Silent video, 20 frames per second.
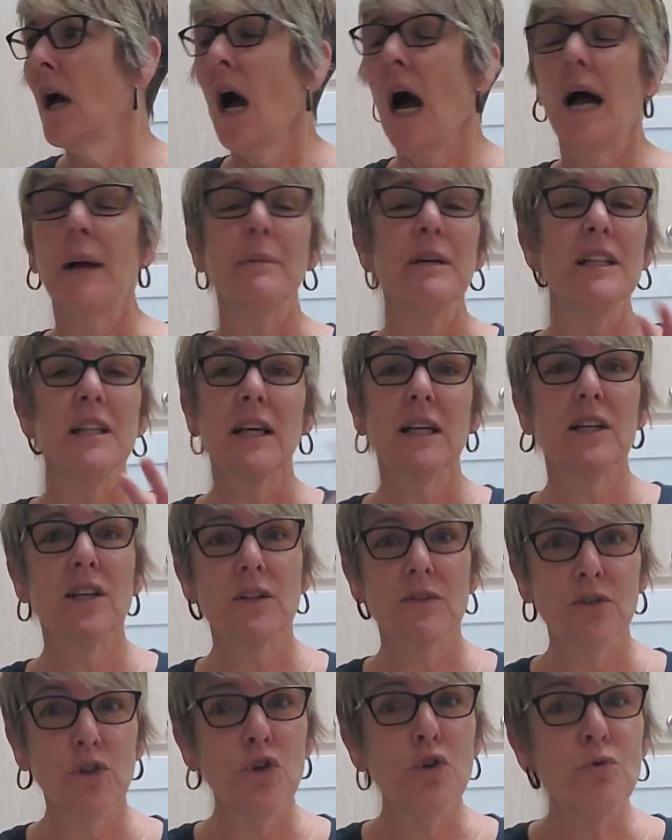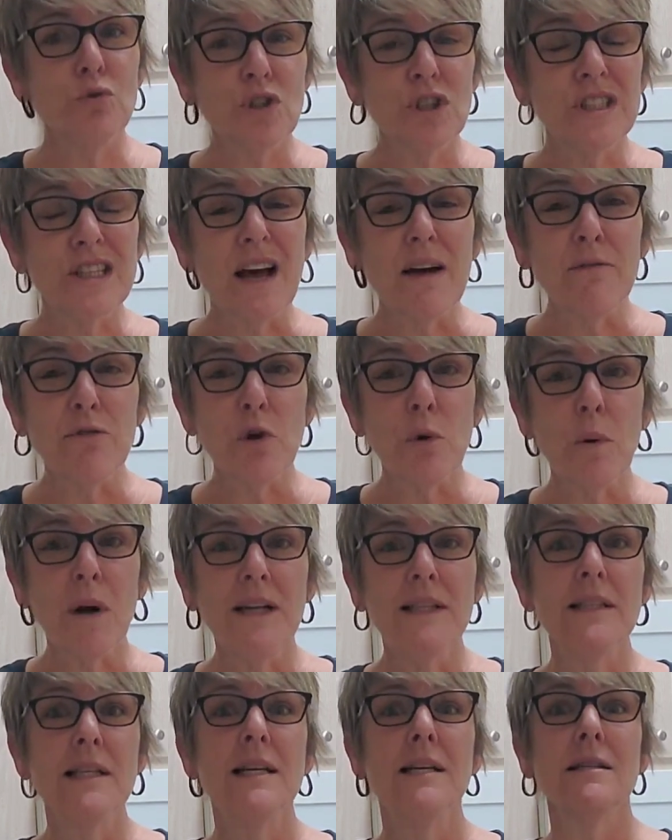I mean, like, you just have no
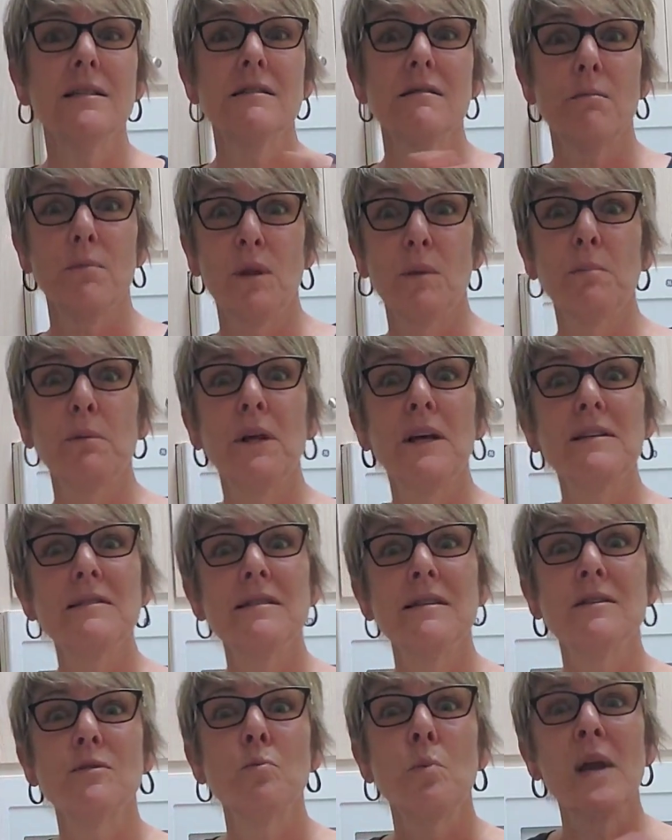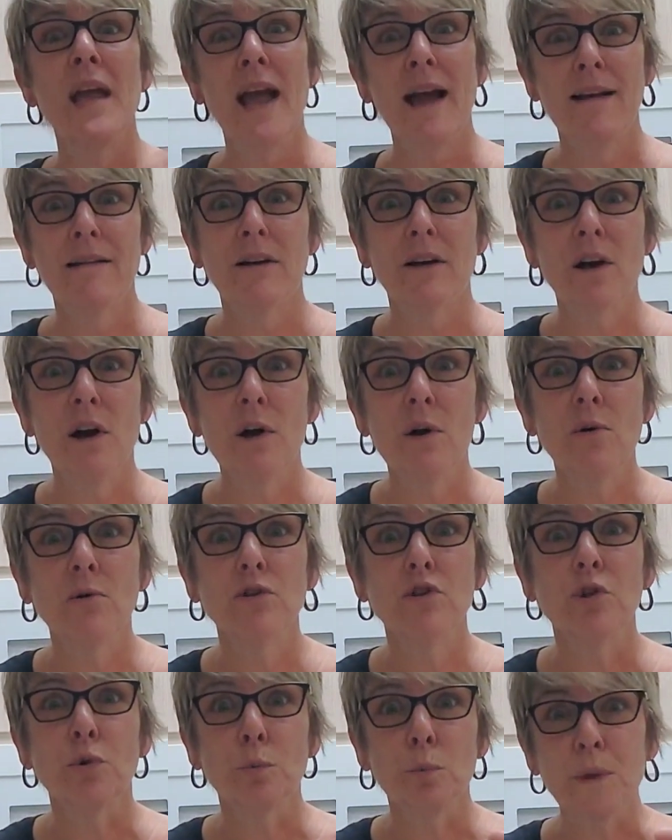idea some of the places we had to go
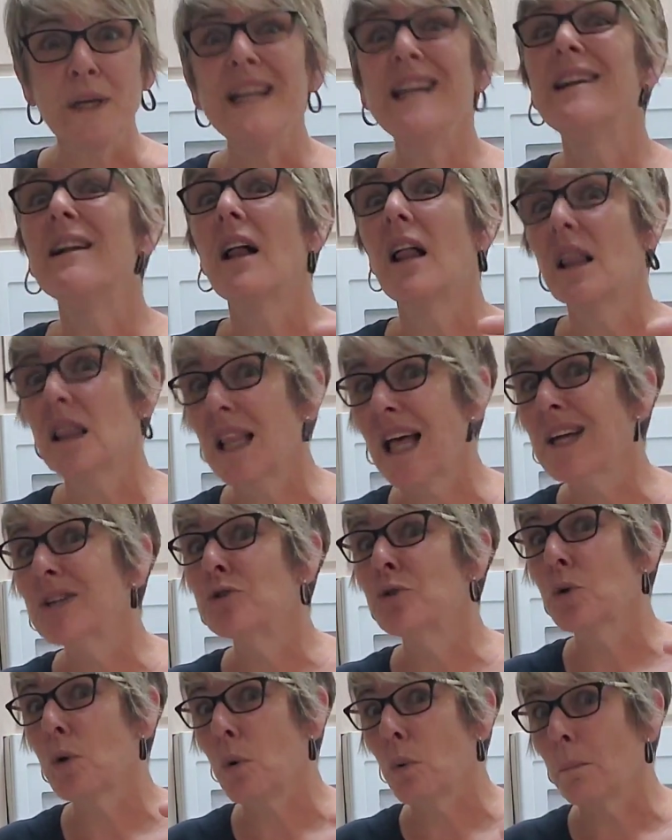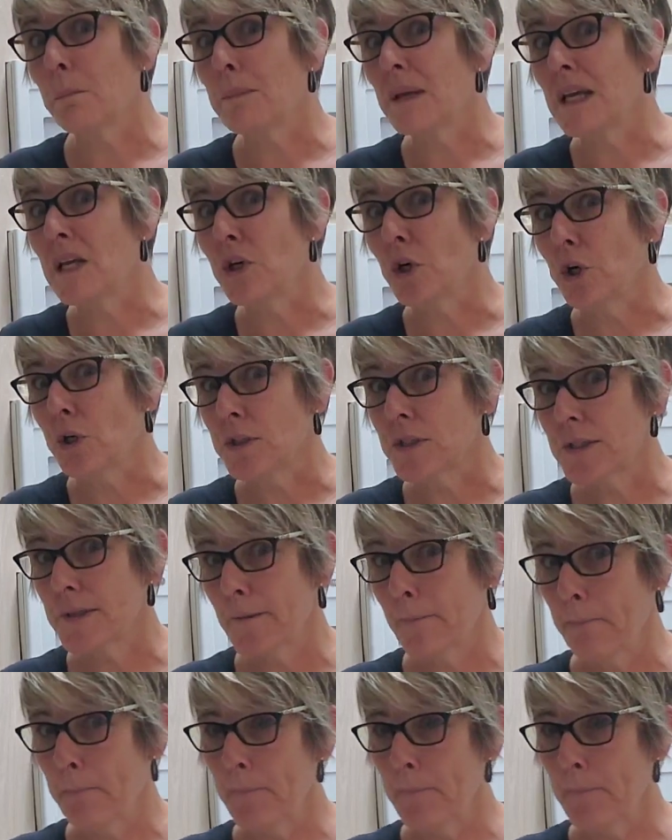to read electrical meters.